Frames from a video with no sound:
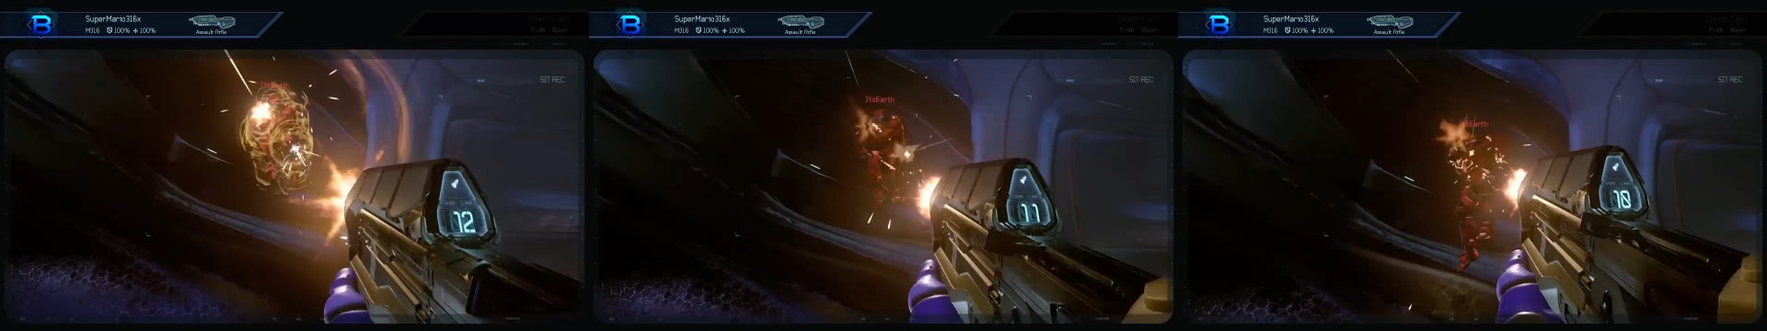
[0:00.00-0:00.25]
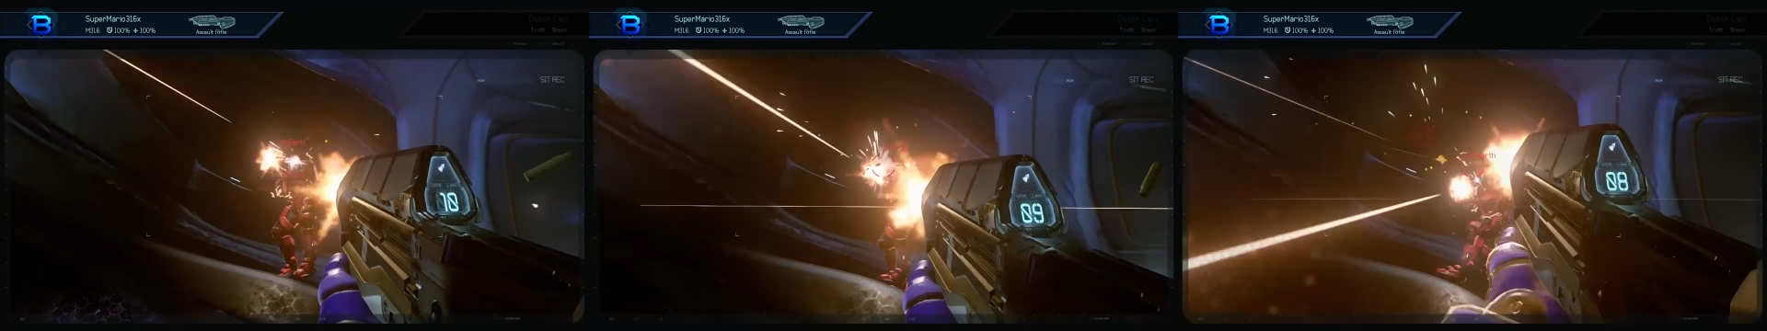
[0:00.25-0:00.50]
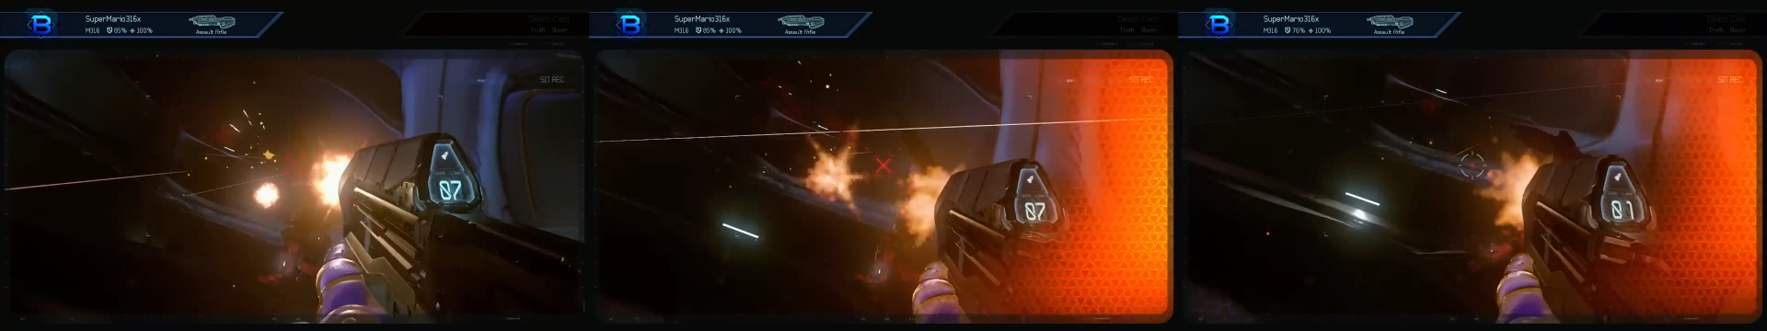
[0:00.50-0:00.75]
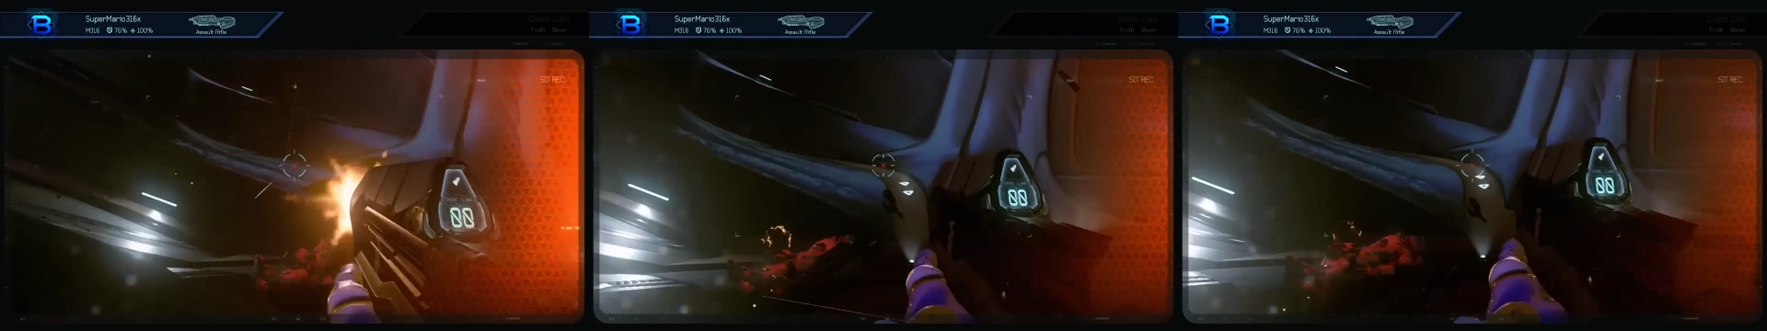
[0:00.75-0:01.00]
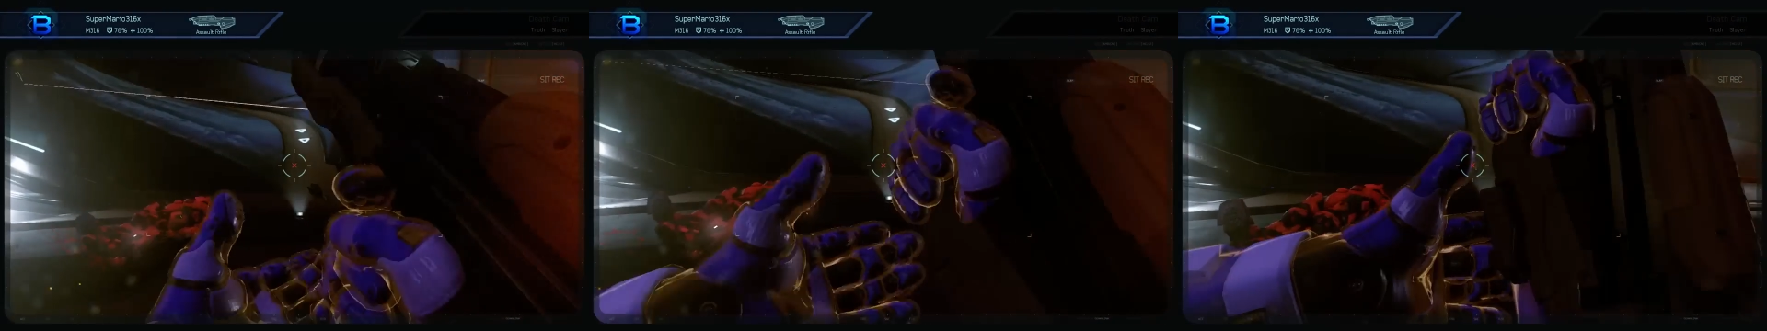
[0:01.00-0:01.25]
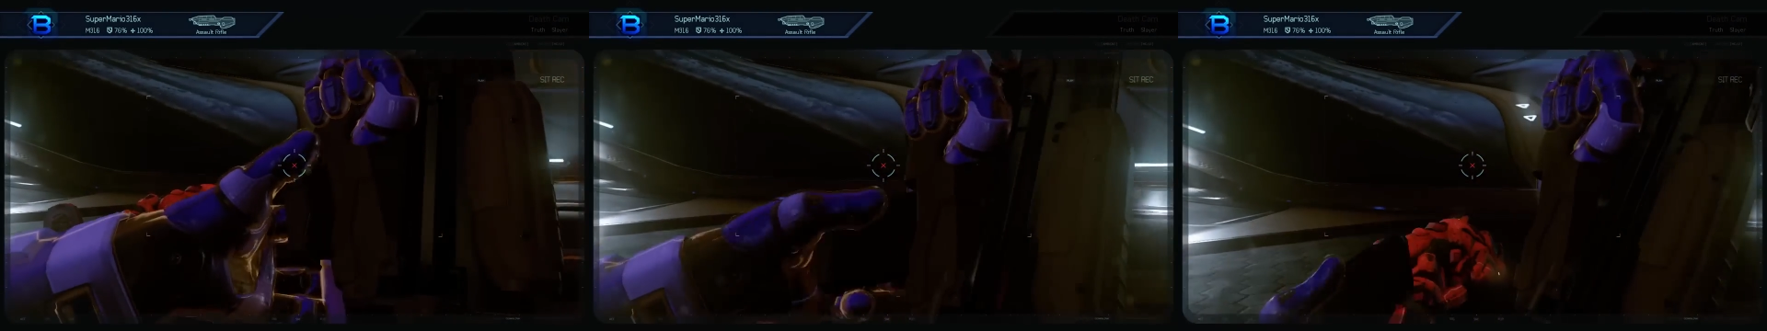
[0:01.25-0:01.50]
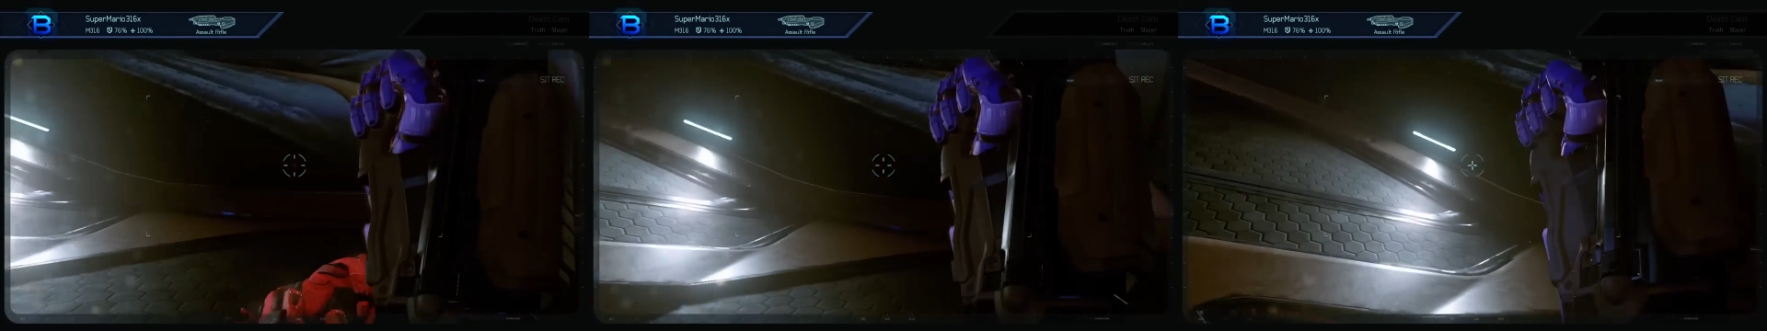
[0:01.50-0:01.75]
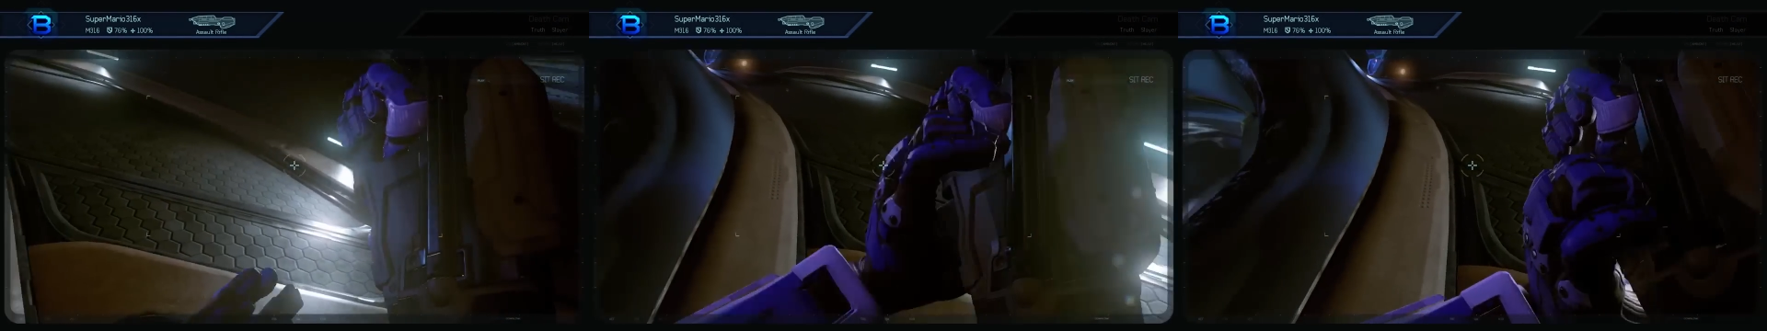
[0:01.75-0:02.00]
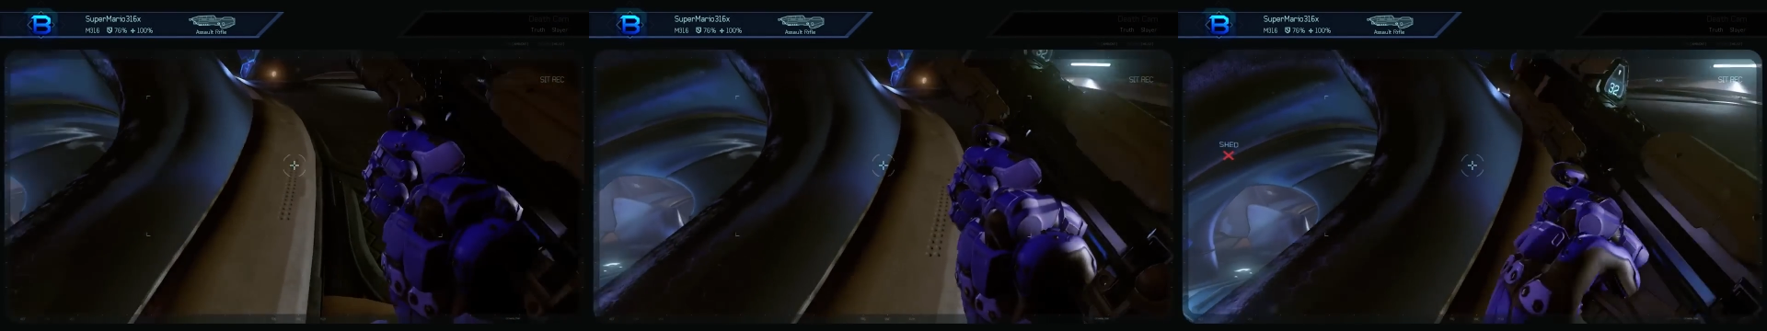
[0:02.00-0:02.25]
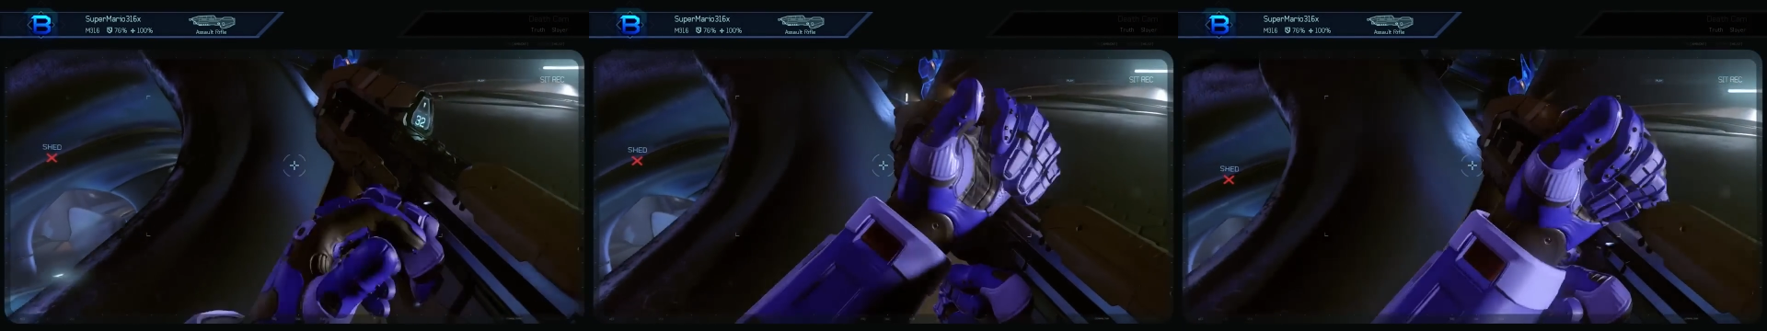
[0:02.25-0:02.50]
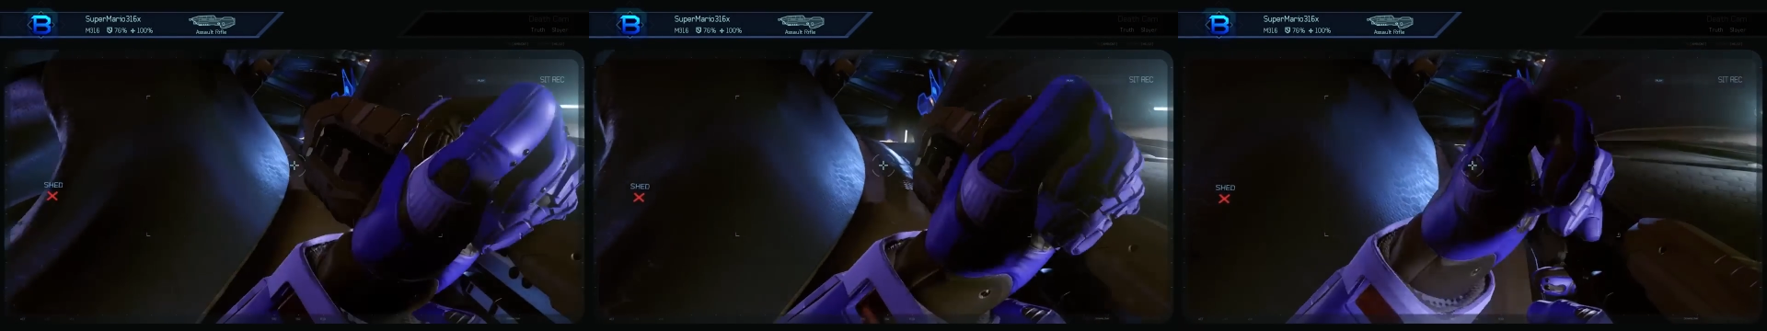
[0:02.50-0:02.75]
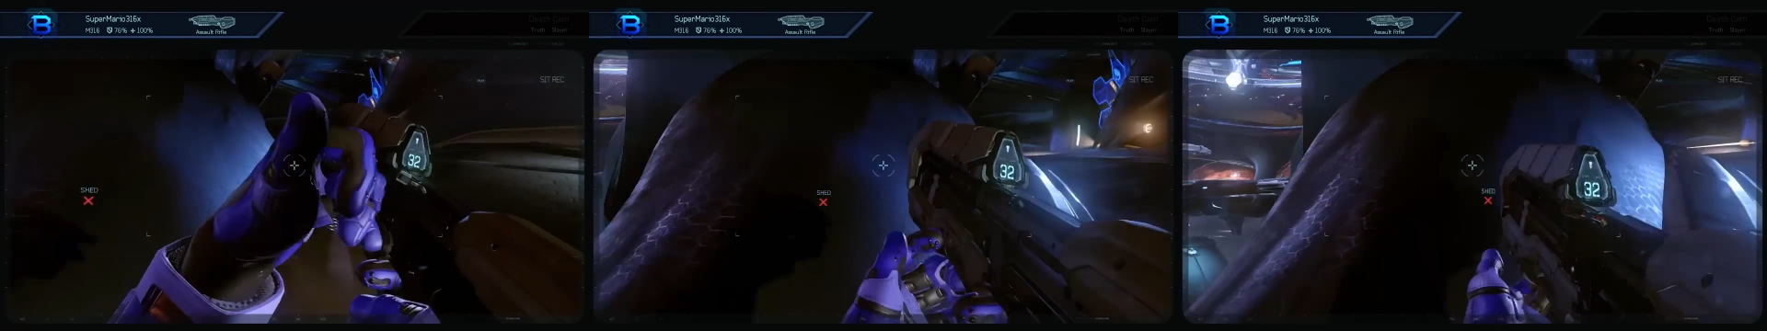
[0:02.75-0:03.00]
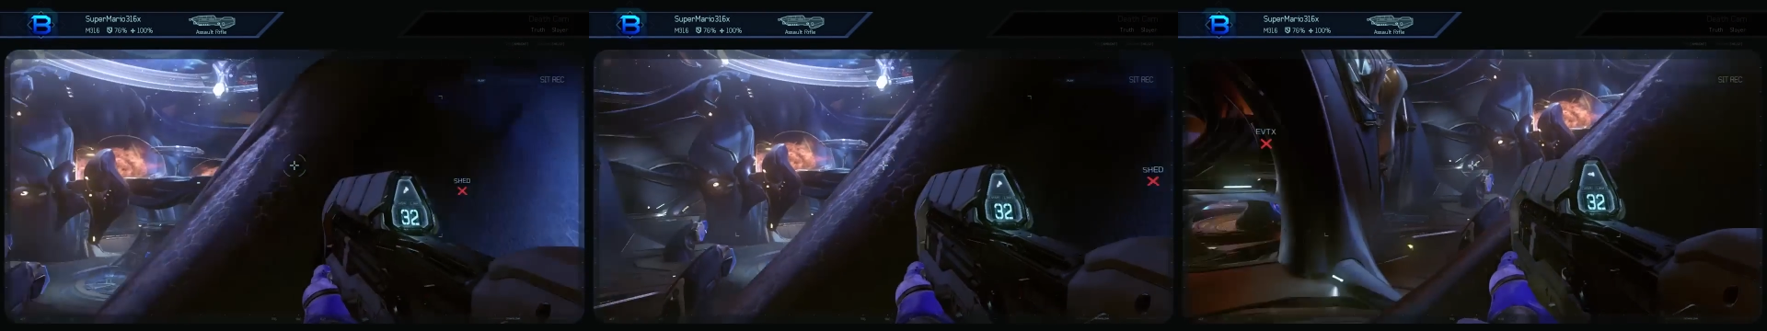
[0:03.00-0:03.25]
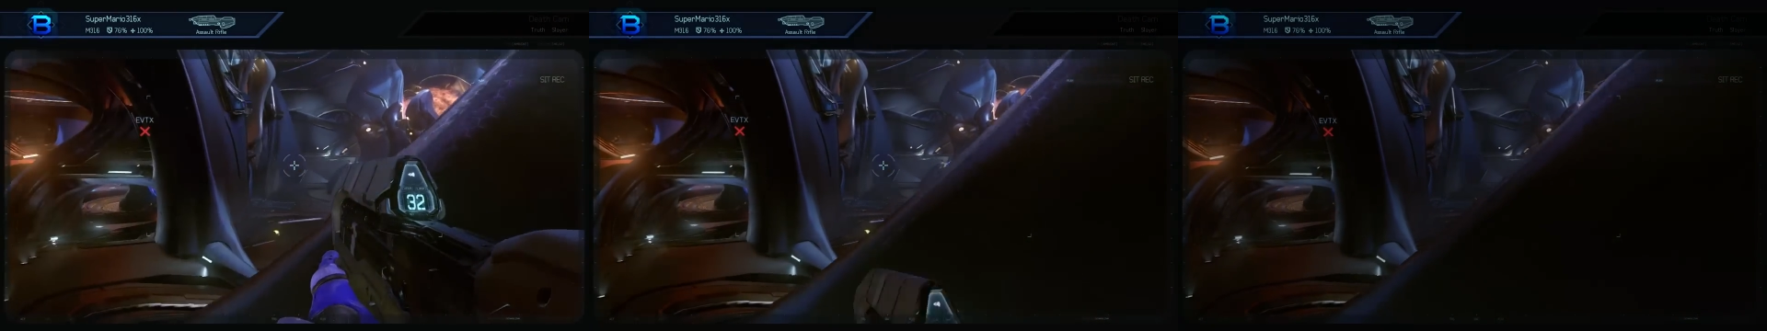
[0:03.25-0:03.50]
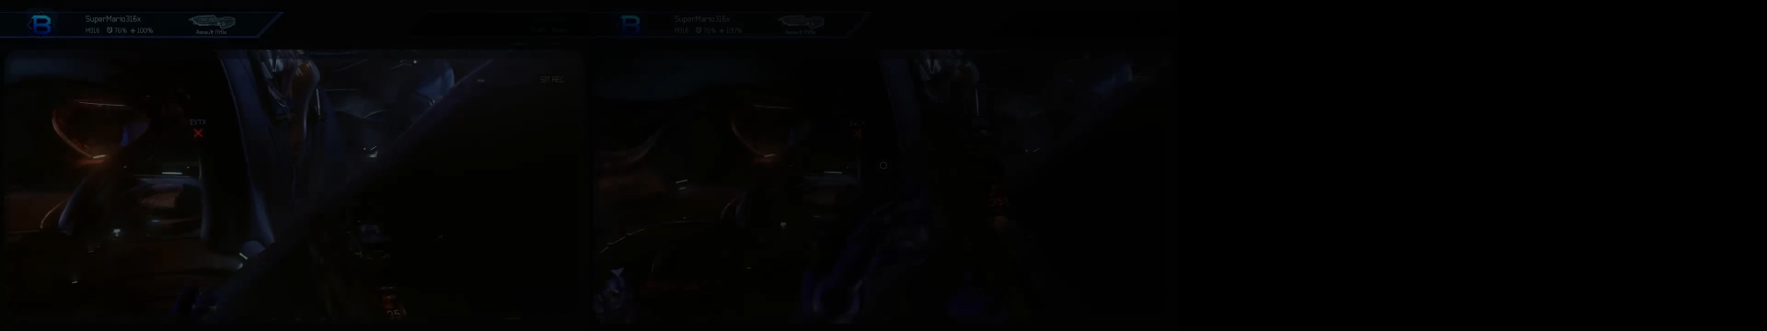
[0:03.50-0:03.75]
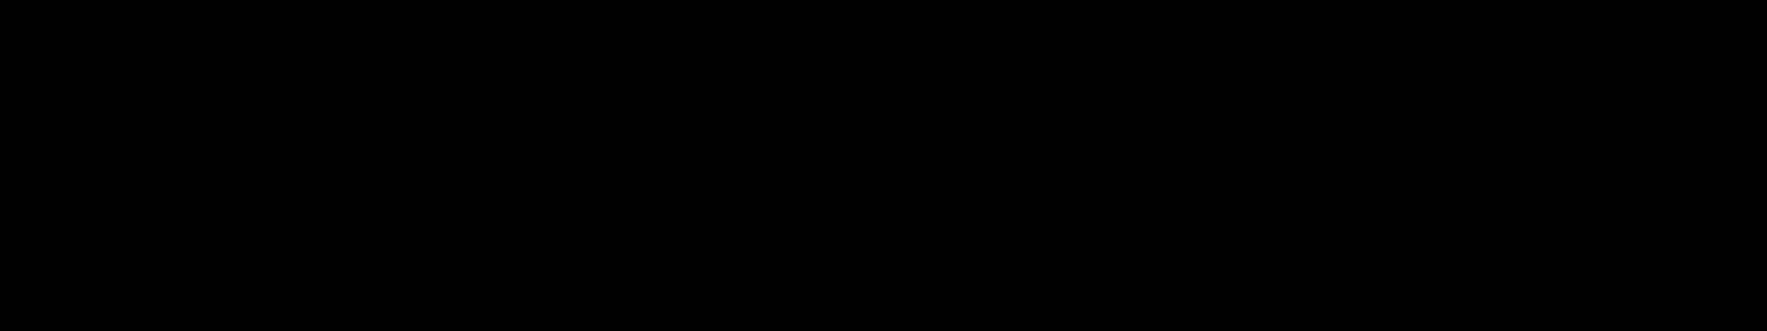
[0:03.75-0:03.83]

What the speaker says: (no speaker visible)